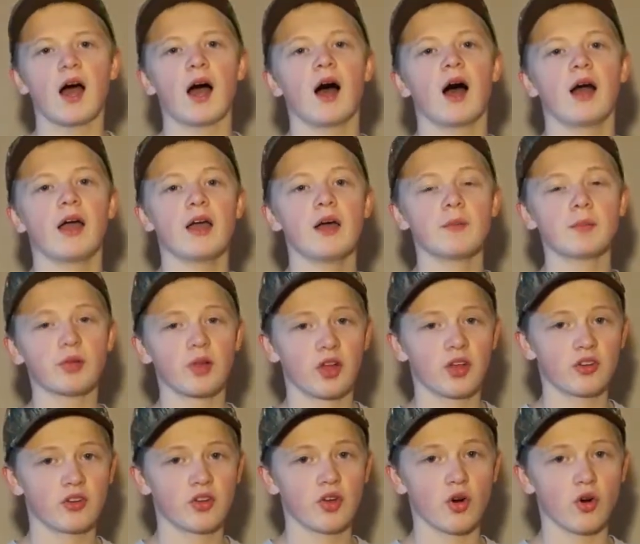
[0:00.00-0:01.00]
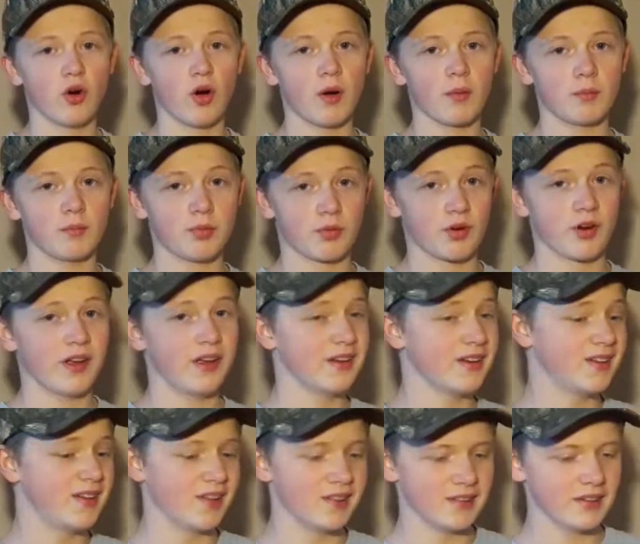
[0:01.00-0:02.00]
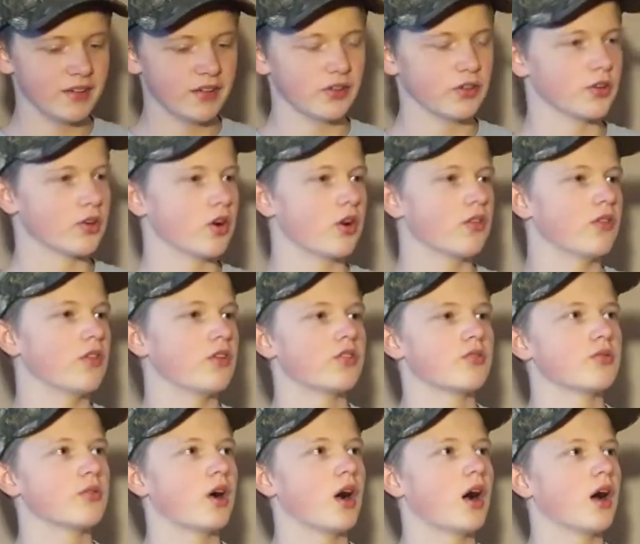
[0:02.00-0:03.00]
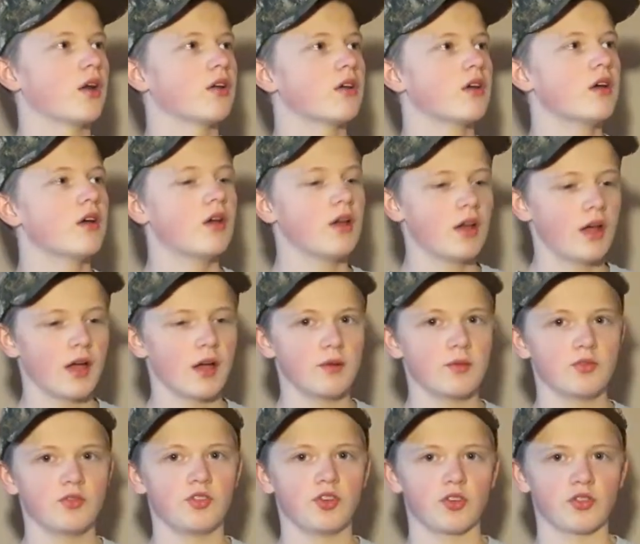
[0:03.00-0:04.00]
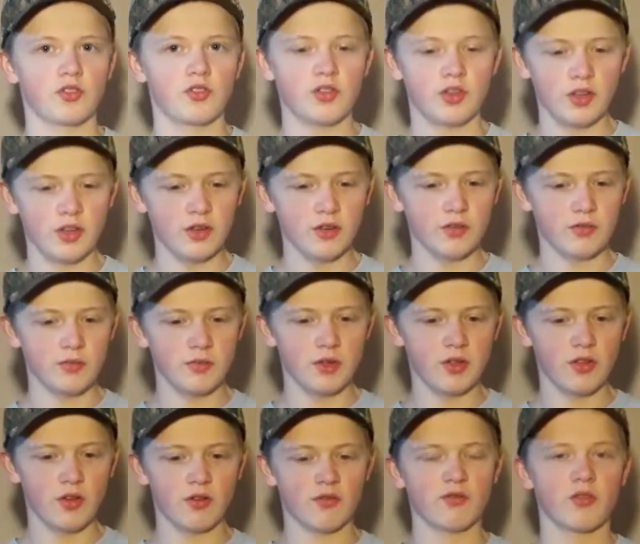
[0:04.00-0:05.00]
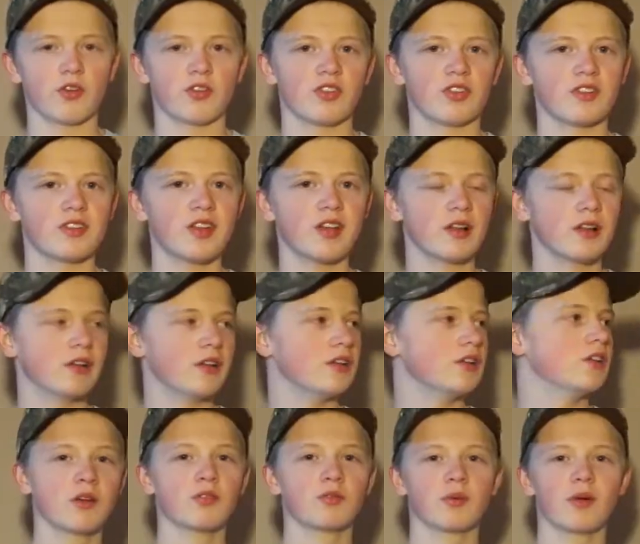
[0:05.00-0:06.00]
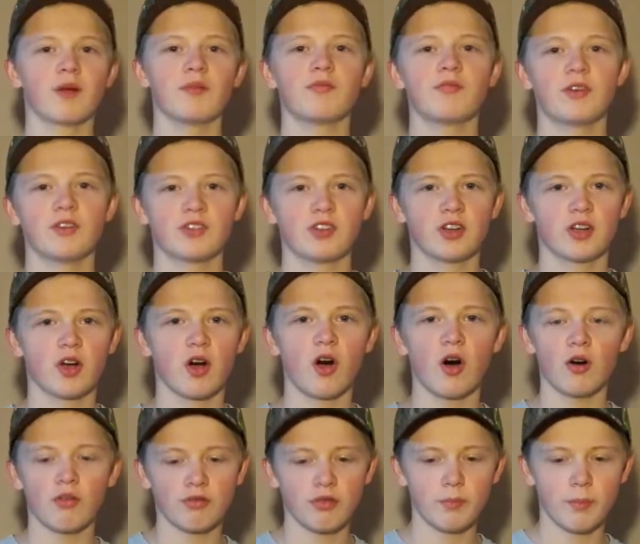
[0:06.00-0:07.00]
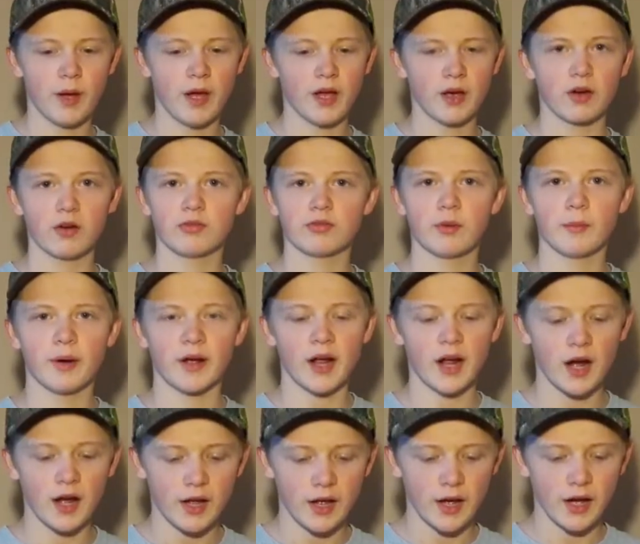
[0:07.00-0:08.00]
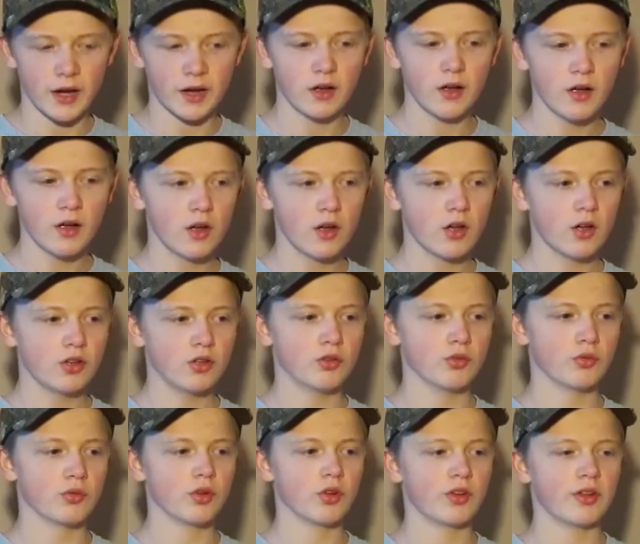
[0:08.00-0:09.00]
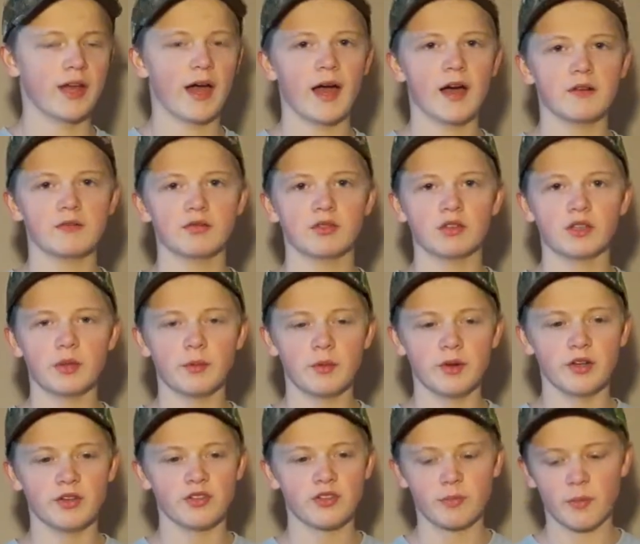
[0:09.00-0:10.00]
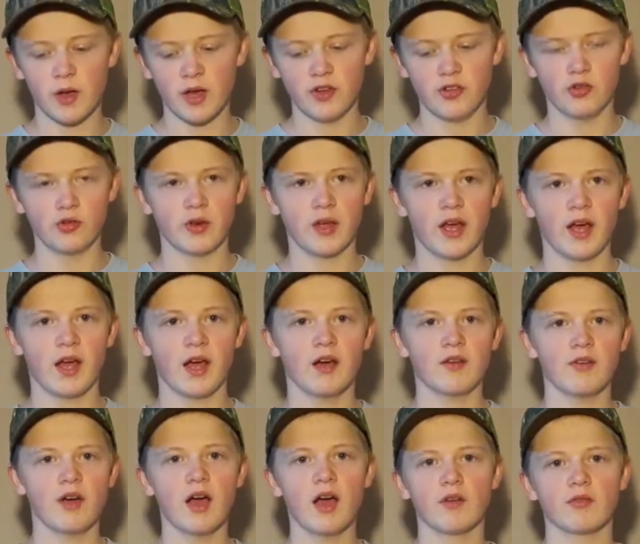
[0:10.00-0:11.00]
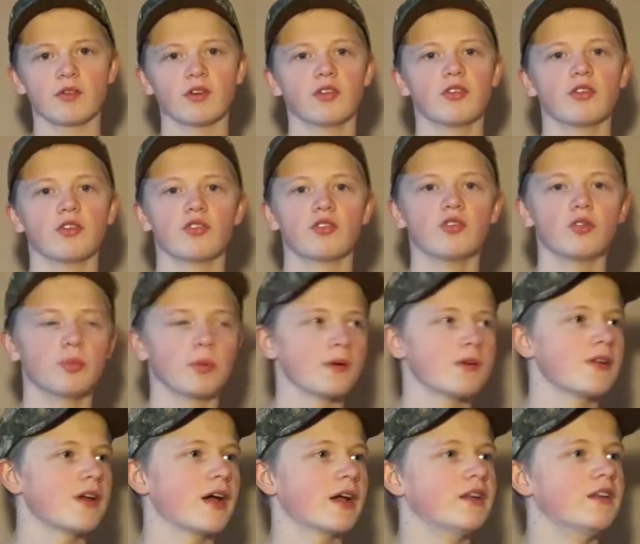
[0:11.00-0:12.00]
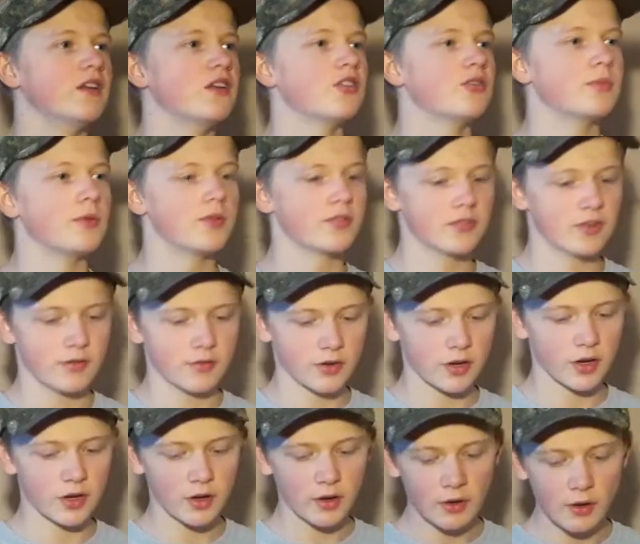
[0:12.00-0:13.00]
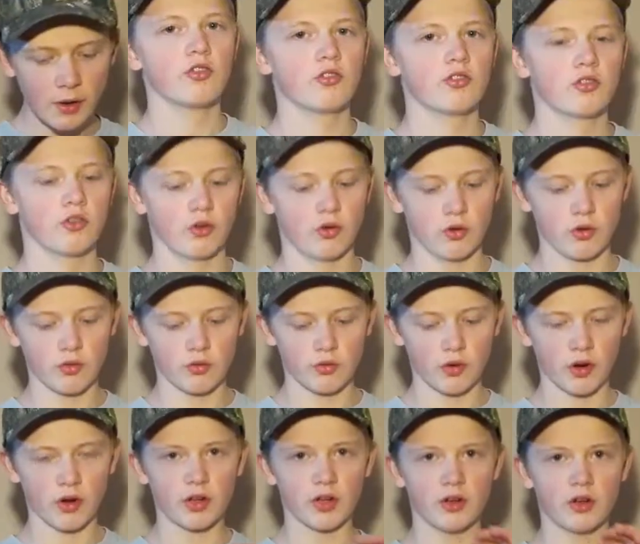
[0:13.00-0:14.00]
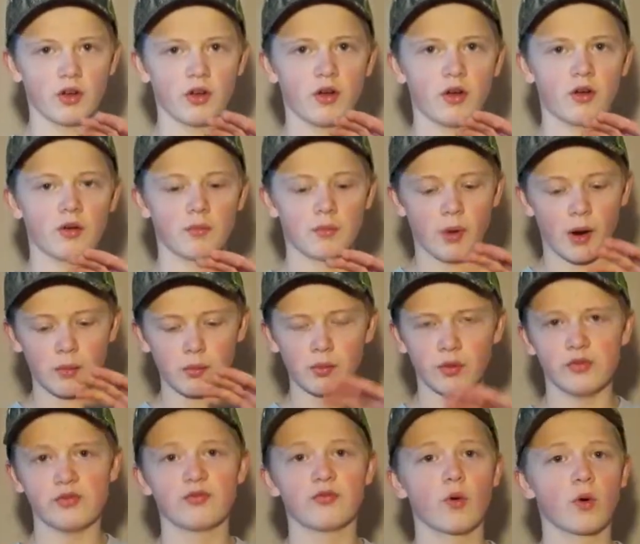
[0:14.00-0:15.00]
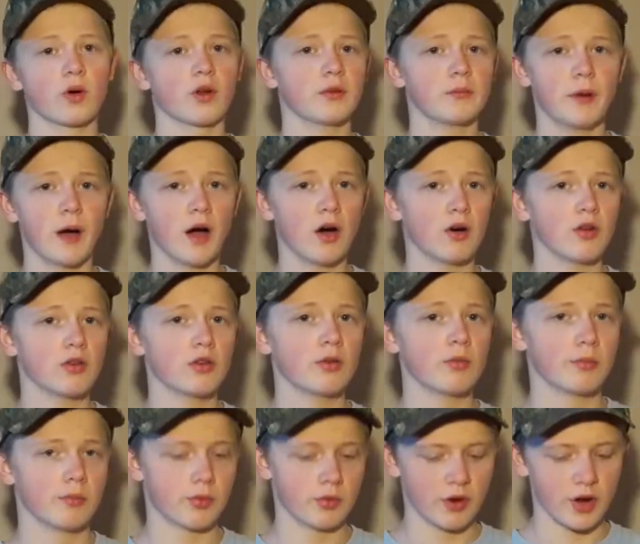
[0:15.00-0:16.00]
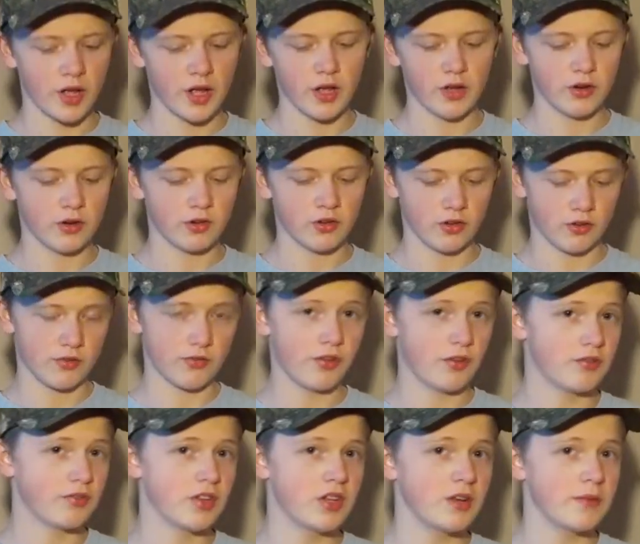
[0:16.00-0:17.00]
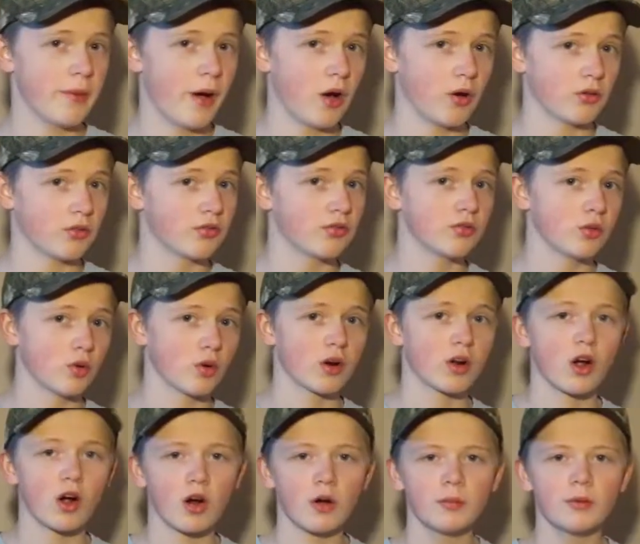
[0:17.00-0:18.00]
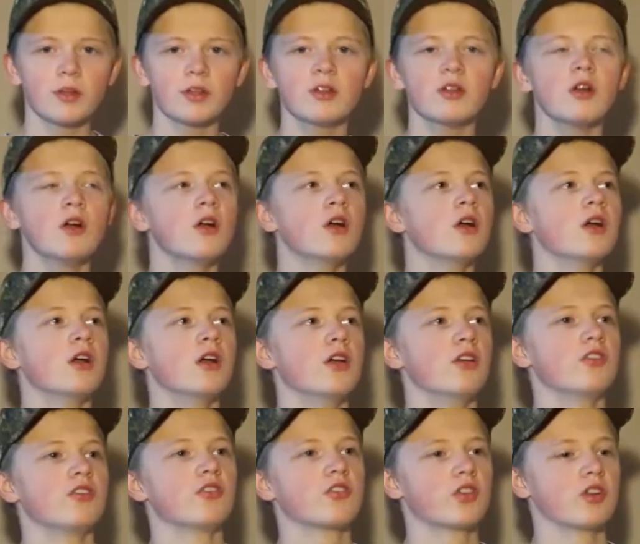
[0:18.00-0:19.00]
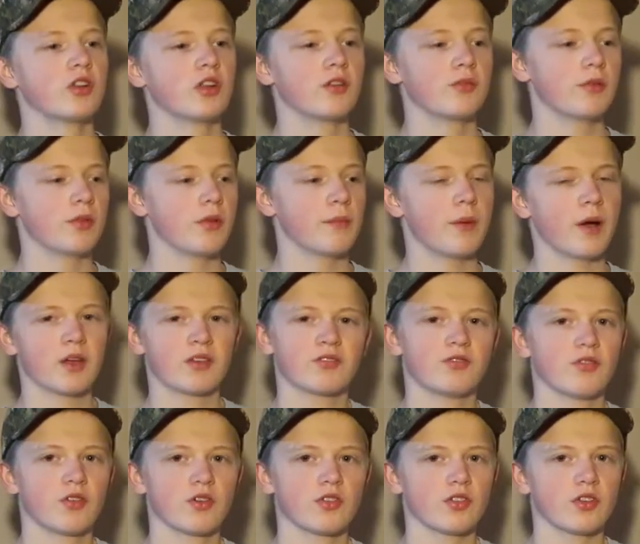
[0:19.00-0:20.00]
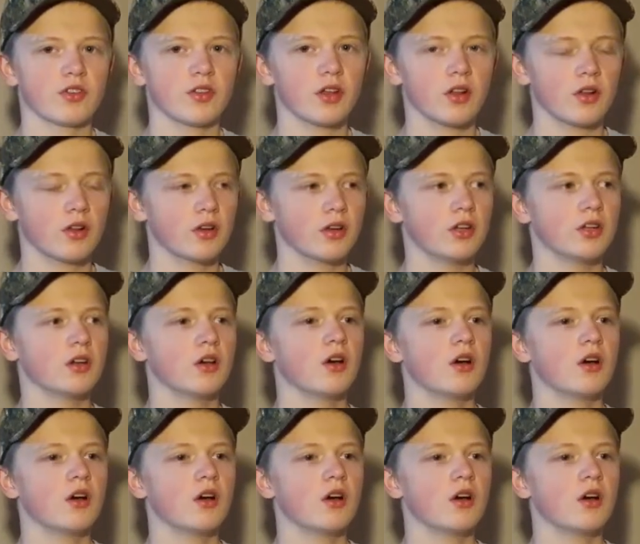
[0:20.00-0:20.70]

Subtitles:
I am planning to go braid to leader on this rod, just to give me the versatility. When I'm fishing off the bank or from a kayak, you really have limited space. You can't have everything super technique specific. So running probably 40-pound braid to 15-pound fluorocarbon is just going to give me the best versatility.